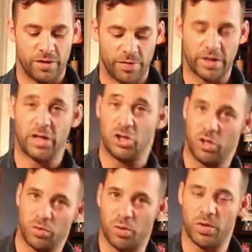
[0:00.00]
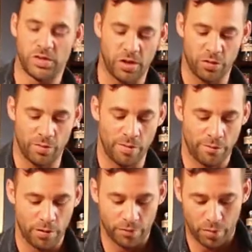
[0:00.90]
In fact, I just pulled this out from
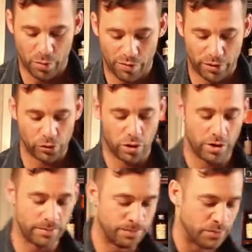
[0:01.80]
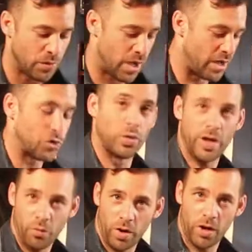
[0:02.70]
the refrigerator. So we'll
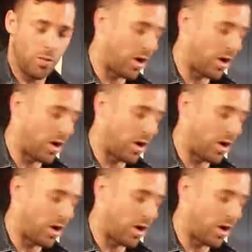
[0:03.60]
get working